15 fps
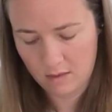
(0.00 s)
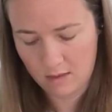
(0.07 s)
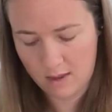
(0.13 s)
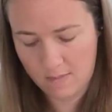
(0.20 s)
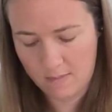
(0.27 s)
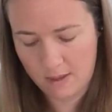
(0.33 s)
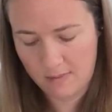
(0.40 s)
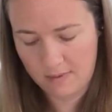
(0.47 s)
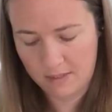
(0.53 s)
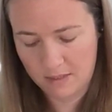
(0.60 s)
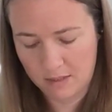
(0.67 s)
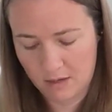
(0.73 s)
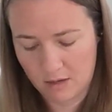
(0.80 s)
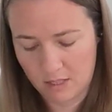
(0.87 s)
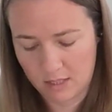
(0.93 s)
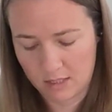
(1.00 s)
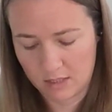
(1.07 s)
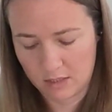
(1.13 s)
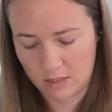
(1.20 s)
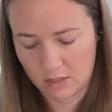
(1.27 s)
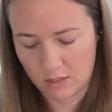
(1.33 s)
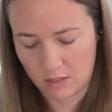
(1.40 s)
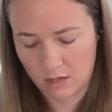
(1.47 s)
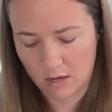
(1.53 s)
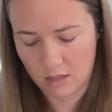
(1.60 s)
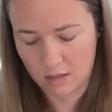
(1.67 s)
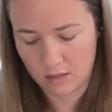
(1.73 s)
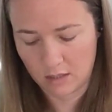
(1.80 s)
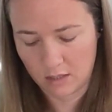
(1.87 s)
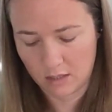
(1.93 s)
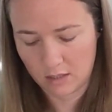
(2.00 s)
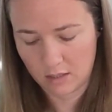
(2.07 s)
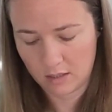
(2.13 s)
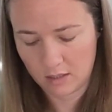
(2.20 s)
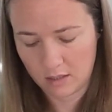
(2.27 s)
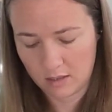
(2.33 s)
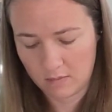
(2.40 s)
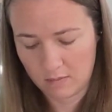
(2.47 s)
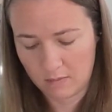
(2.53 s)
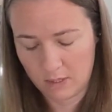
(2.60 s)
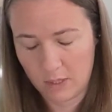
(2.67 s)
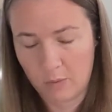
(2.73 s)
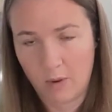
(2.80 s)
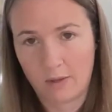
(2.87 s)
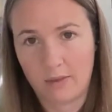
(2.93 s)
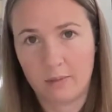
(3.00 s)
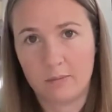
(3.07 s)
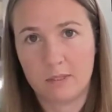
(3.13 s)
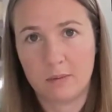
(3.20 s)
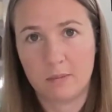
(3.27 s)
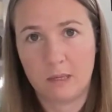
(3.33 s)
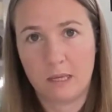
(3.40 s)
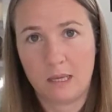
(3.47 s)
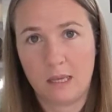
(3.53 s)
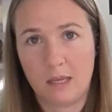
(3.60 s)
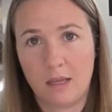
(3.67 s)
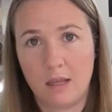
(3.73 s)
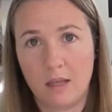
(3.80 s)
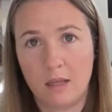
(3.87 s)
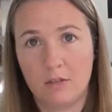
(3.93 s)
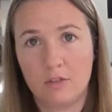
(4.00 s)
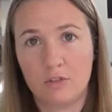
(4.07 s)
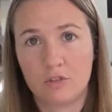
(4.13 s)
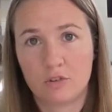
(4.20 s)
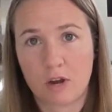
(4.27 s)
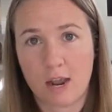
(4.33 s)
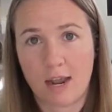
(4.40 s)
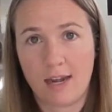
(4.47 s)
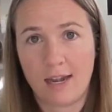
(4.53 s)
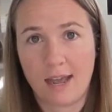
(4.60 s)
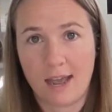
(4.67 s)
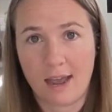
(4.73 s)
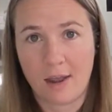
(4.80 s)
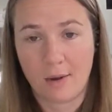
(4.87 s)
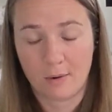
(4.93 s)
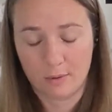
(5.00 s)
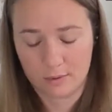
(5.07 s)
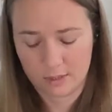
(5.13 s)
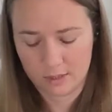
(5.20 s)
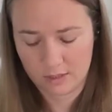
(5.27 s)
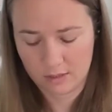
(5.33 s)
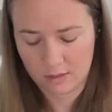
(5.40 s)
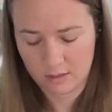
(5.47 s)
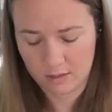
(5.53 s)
and maybe starting to turn color. But you want them to be dried out.